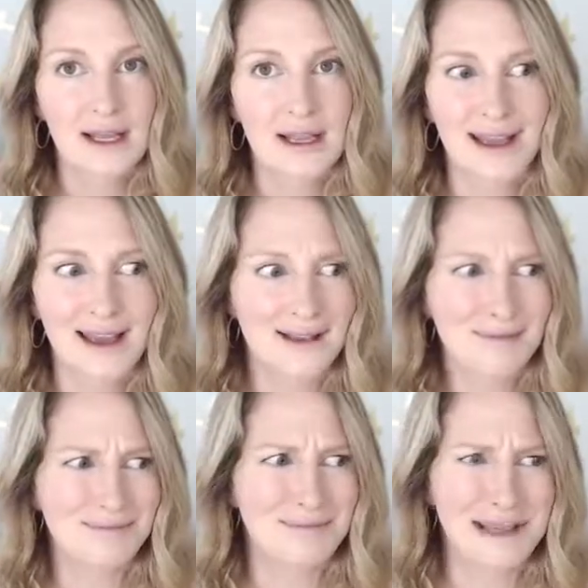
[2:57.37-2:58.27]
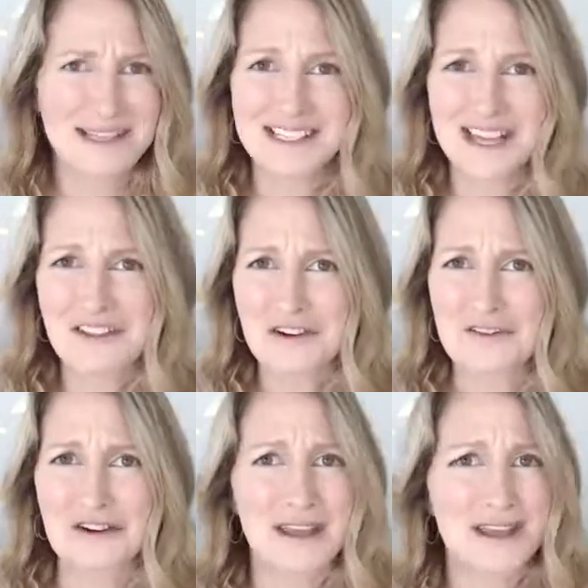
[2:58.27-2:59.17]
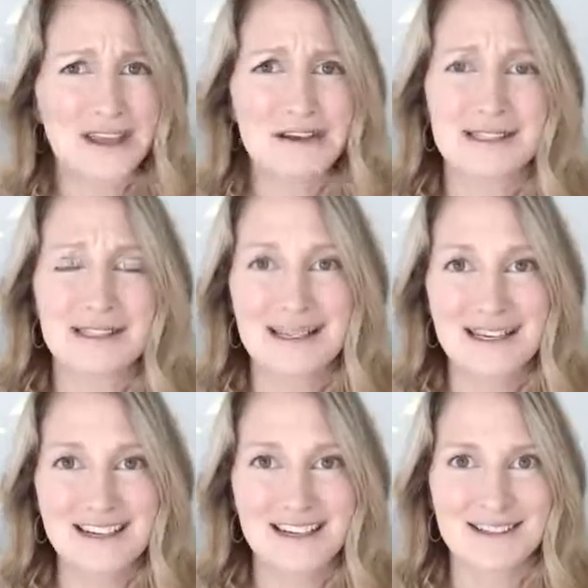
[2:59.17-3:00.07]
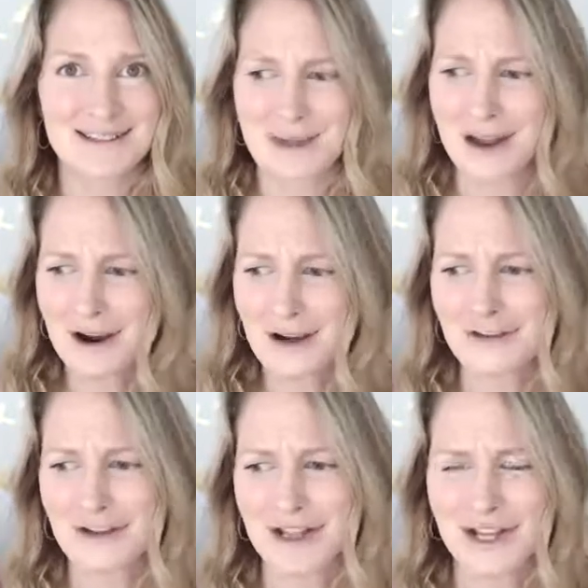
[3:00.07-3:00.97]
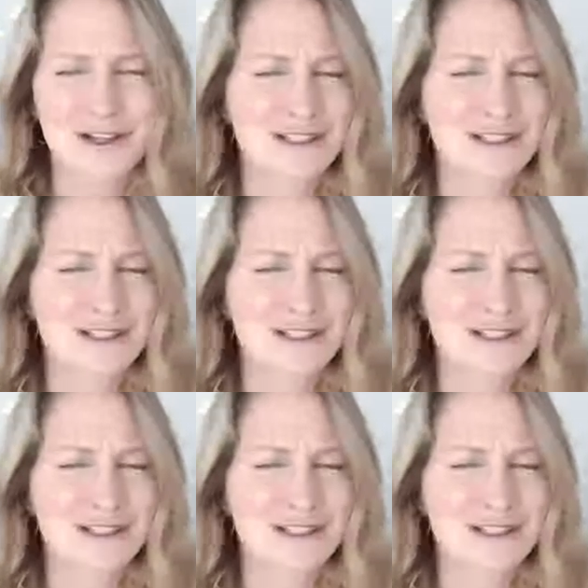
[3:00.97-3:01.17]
like being together for years and years, married for years,